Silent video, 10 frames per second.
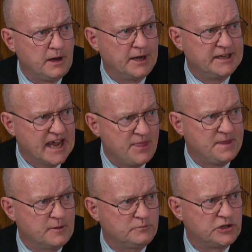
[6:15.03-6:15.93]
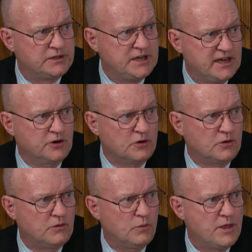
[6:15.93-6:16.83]
and get them to
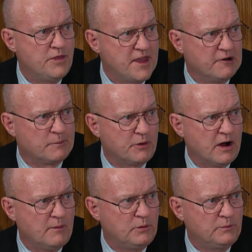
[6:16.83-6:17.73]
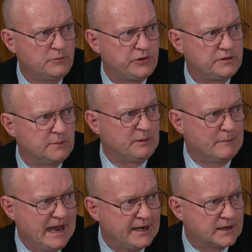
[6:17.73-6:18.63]
deal with their problems
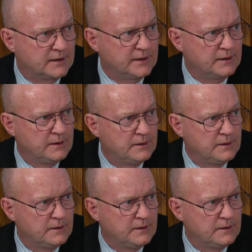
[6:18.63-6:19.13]
diplomatically,